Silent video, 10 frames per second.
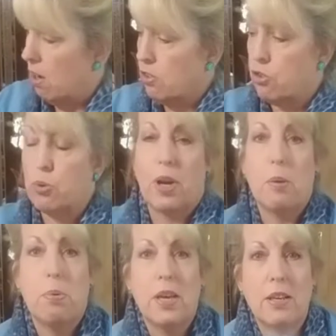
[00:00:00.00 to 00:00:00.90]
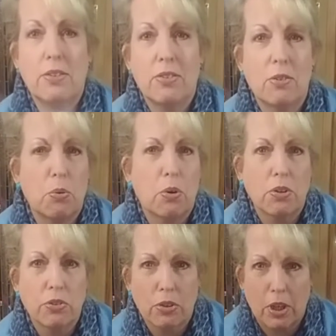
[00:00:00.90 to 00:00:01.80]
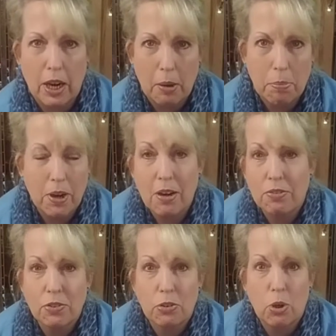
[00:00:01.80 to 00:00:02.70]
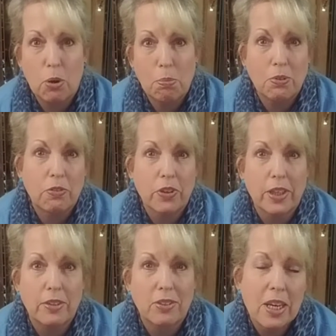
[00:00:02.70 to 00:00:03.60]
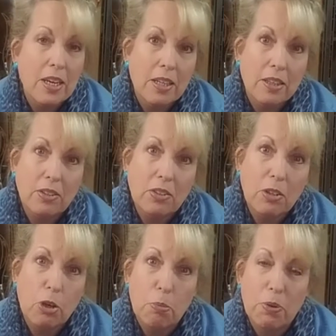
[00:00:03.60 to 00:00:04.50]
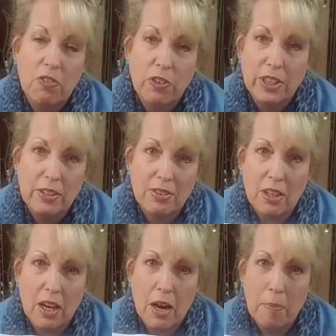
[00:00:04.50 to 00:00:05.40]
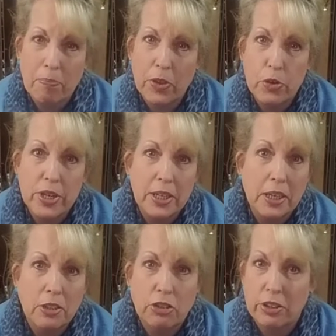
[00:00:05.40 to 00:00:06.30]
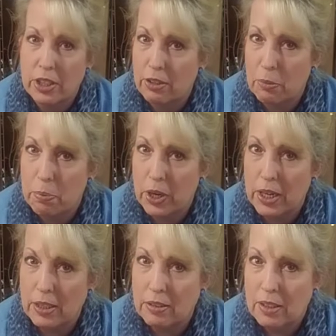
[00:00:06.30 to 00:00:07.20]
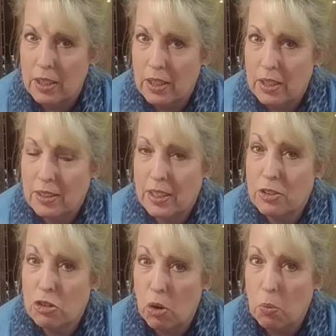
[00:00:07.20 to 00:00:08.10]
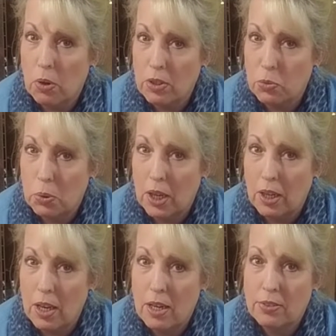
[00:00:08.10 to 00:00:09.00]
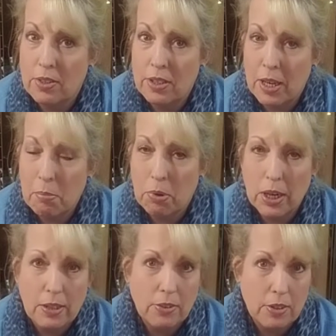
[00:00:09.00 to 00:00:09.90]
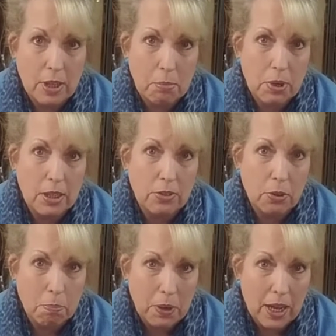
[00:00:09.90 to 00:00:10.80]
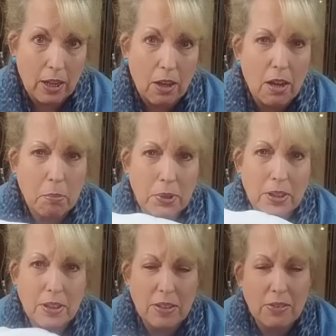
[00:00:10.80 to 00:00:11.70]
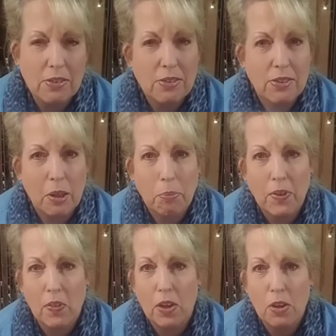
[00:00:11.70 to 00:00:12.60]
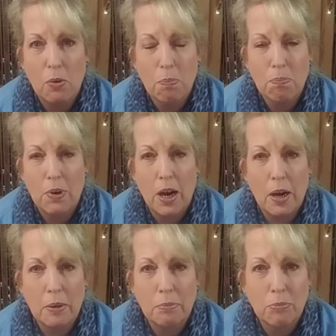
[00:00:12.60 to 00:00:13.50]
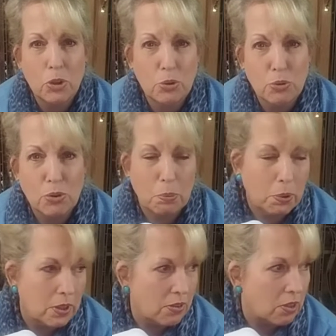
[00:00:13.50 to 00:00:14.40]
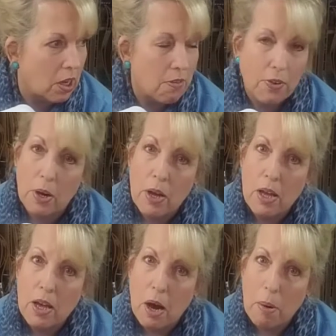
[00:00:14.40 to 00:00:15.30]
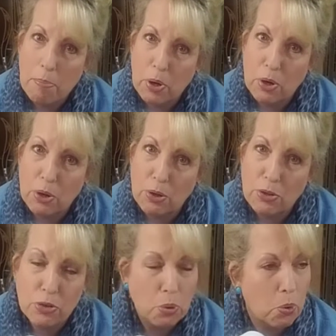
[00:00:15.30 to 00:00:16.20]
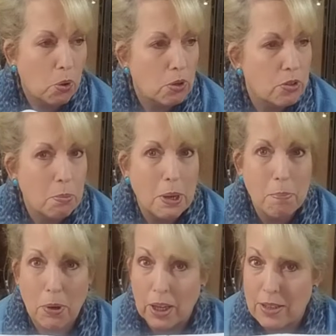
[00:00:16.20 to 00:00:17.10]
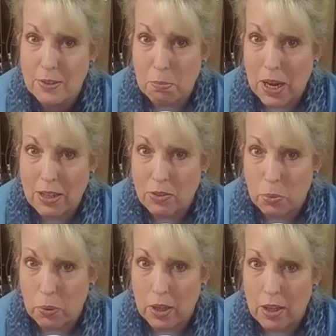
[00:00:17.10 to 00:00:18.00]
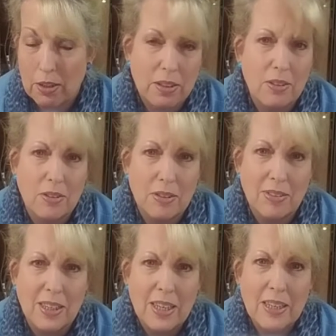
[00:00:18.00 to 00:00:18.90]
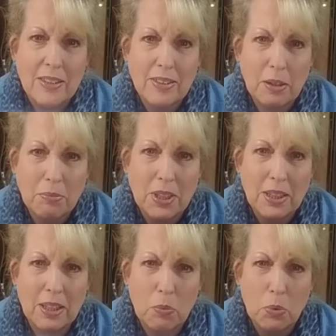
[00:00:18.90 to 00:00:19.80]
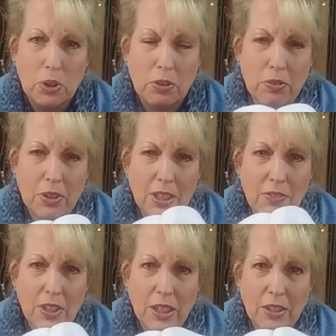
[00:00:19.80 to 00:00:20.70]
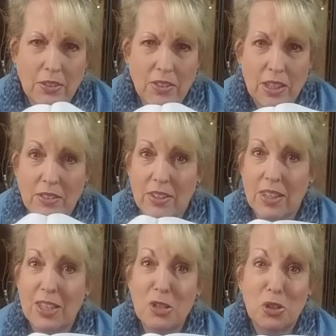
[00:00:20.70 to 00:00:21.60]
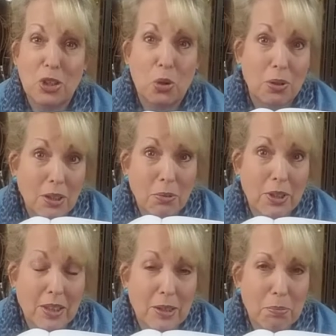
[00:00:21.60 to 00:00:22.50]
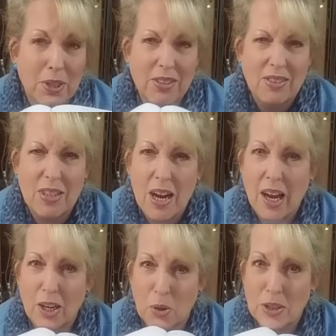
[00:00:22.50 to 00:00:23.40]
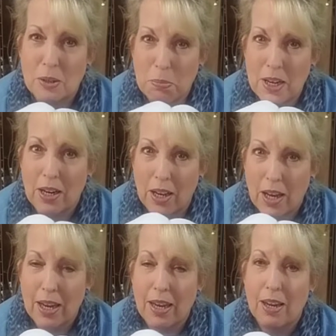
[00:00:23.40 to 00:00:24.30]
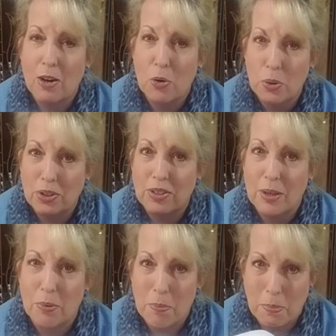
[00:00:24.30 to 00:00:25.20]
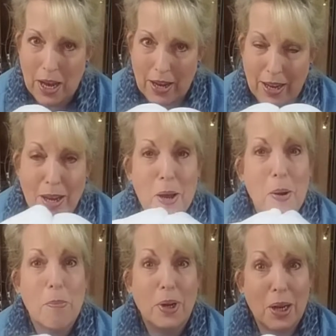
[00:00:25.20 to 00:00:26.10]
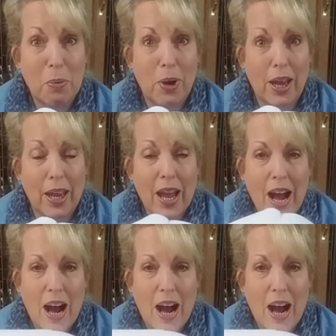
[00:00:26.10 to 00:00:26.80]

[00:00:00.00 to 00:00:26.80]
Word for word: onto a piece or scrap of sewable fleece. This sewable fleece, um, you can get a generic brand they don't work as well as the name brands. The name brands are Pellon, but this is something that you um, use to put inside of a, a purse or to make placemats with. It's just something that will give a little density and you can quilt with it, but it's not going to be like quilting with batting. But anyway,